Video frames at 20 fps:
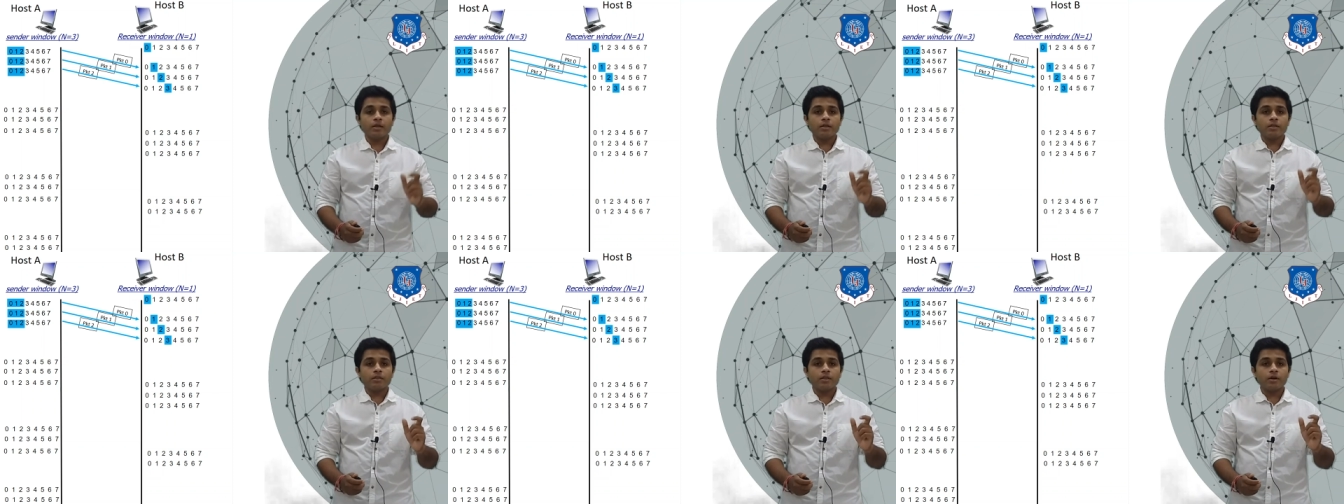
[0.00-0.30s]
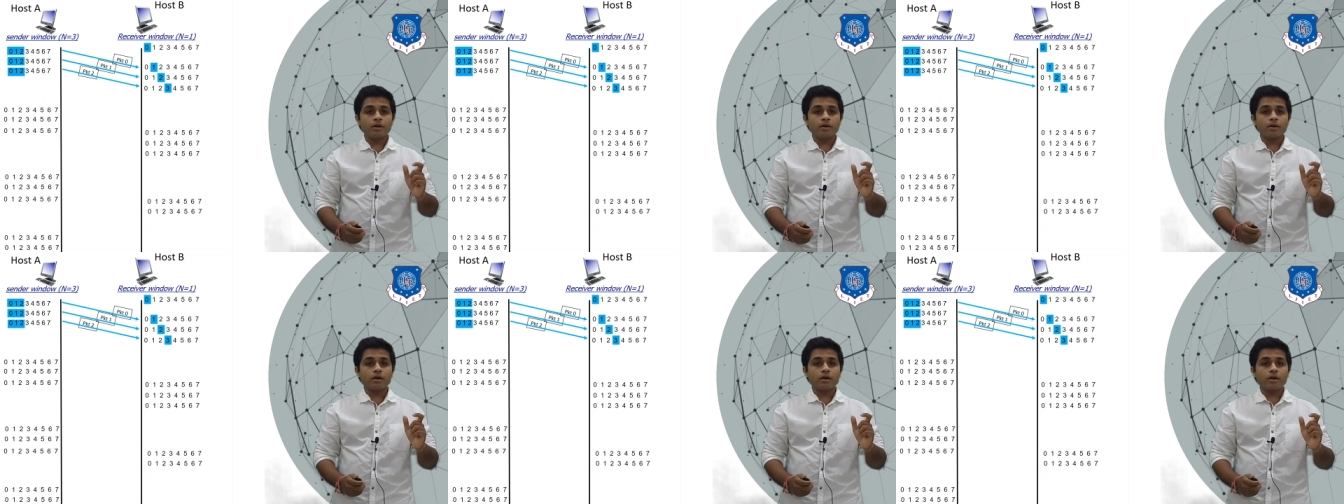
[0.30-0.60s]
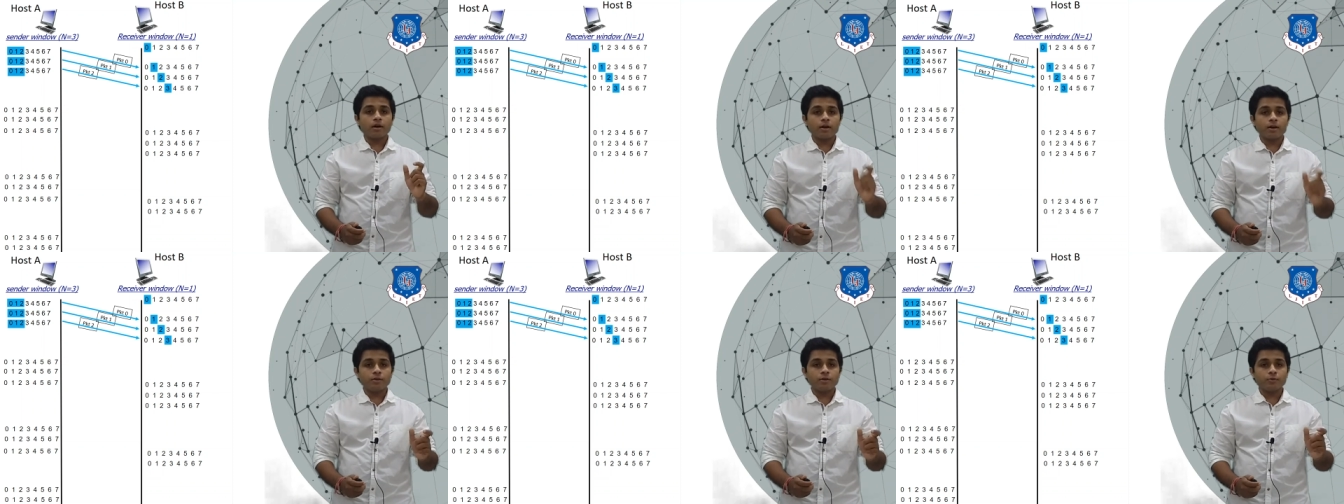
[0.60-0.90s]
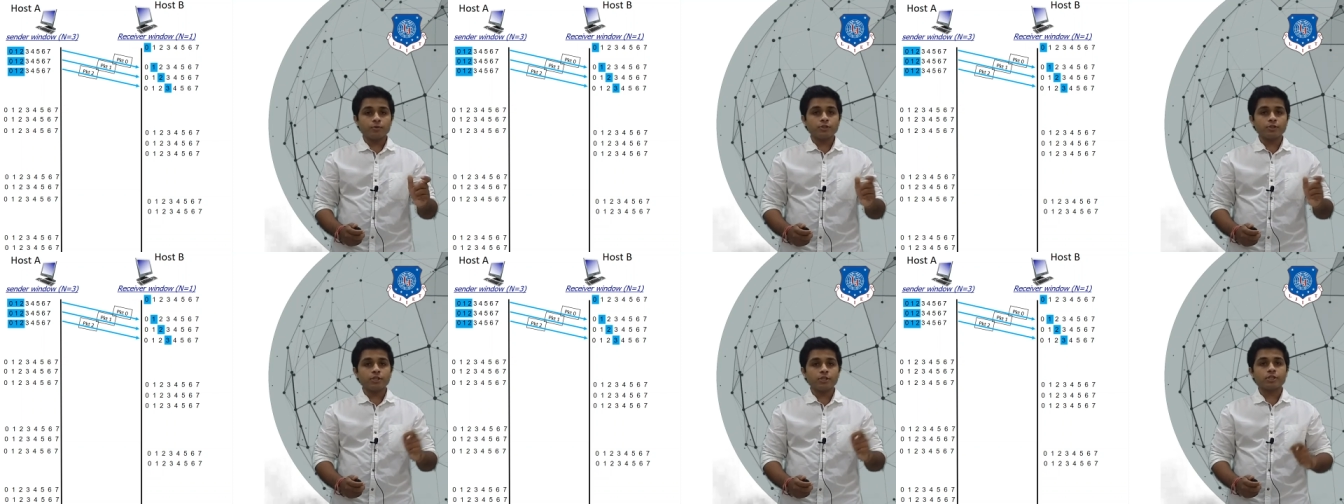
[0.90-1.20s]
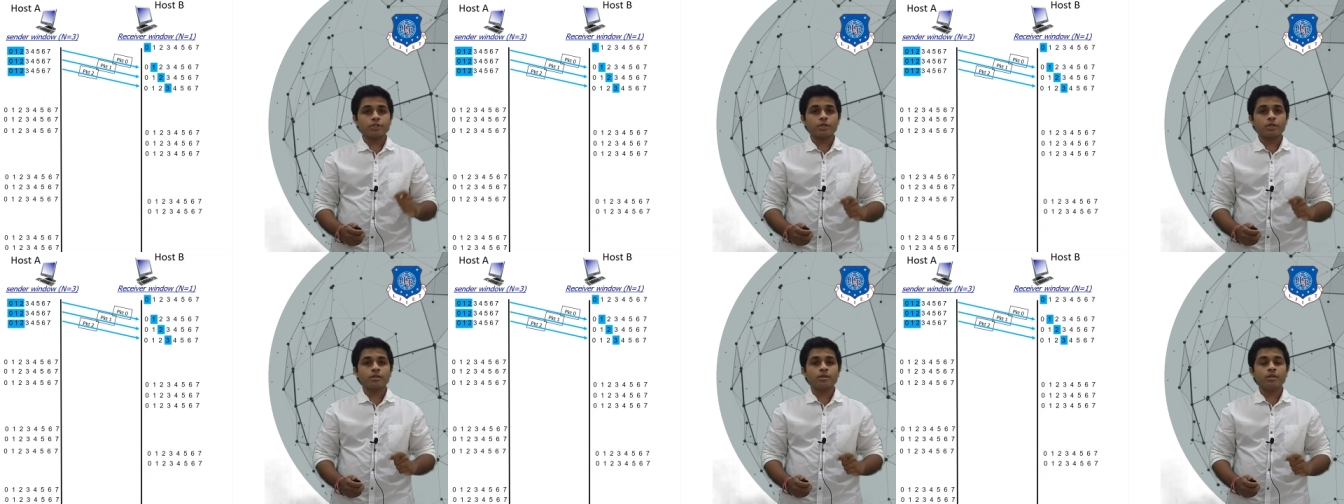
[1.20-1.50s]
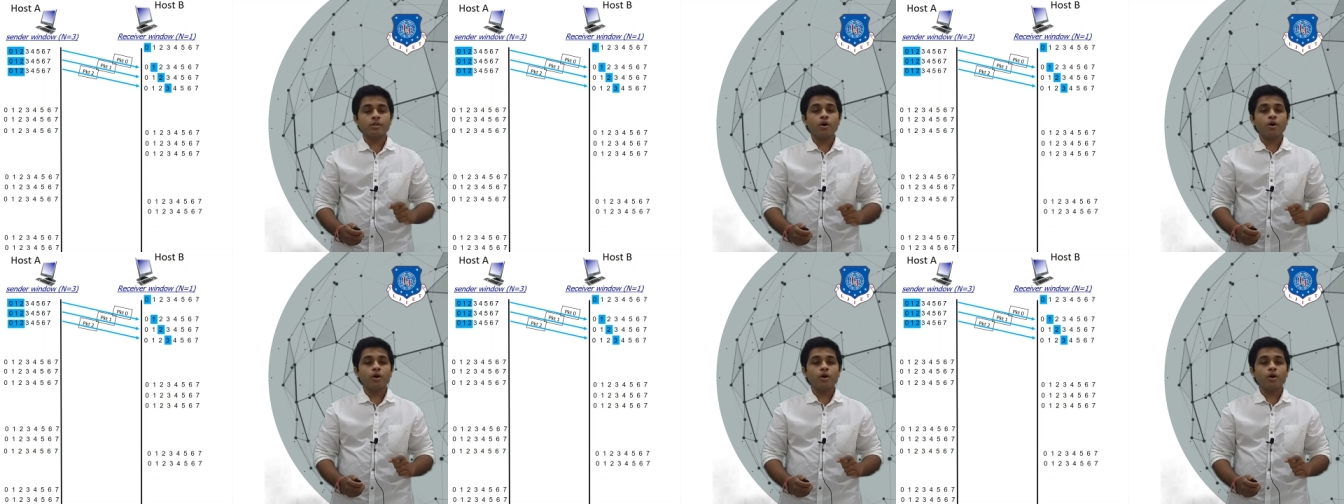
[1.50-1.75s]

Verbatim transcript: The current position